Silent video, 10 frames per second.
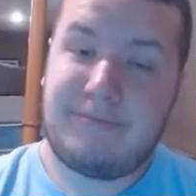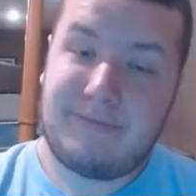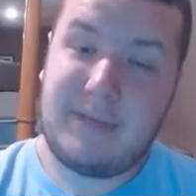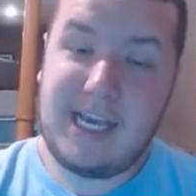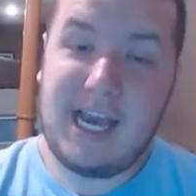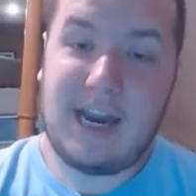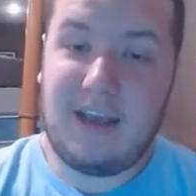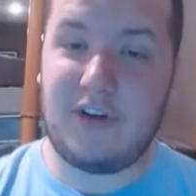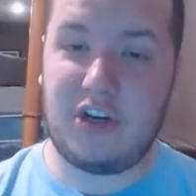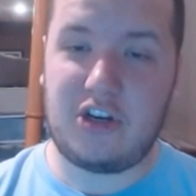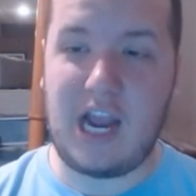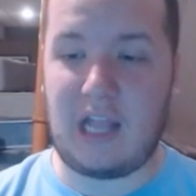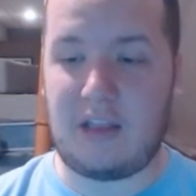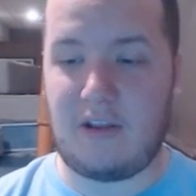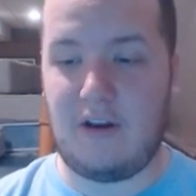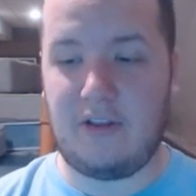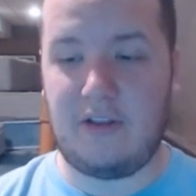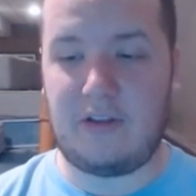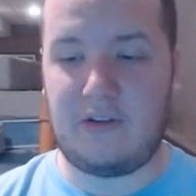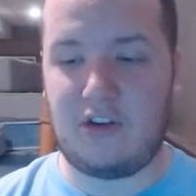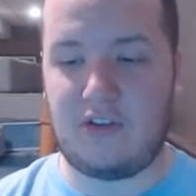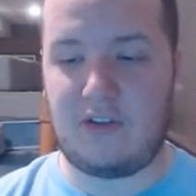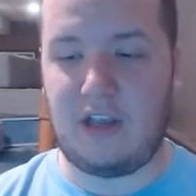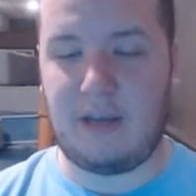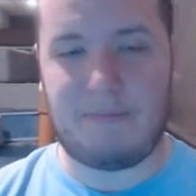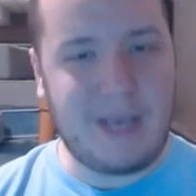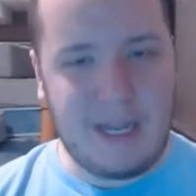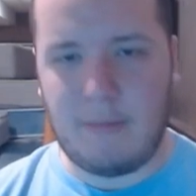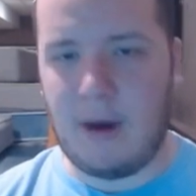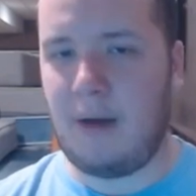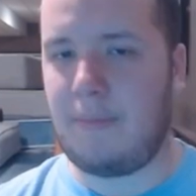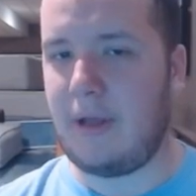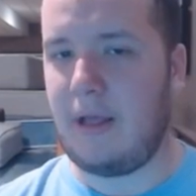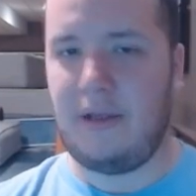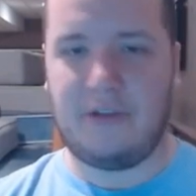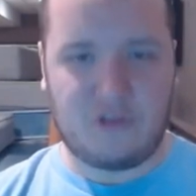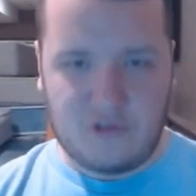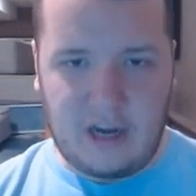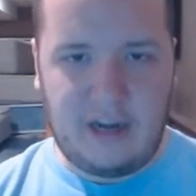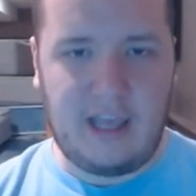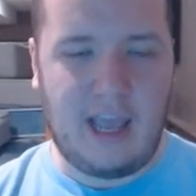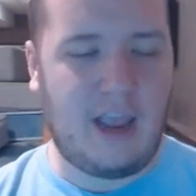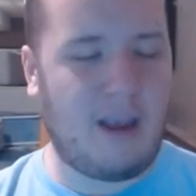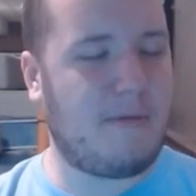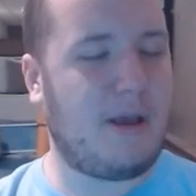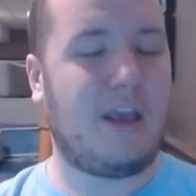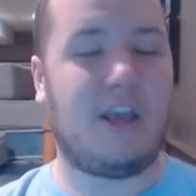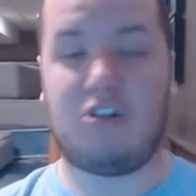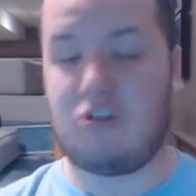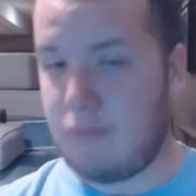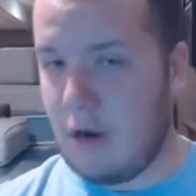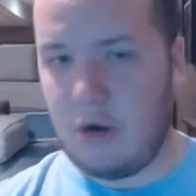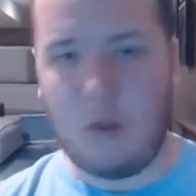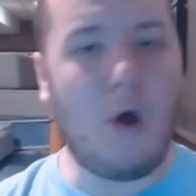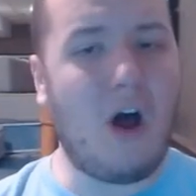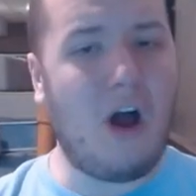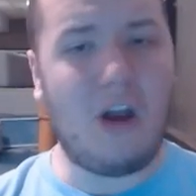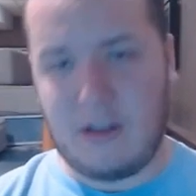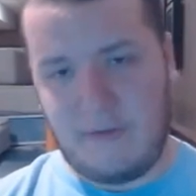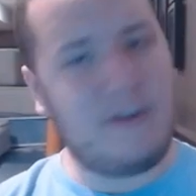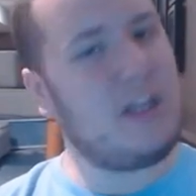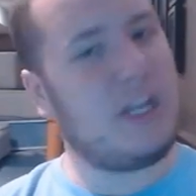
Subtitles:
you gotta give it a chance. This is just like a beat 'em up, side of game. You just run along, defeating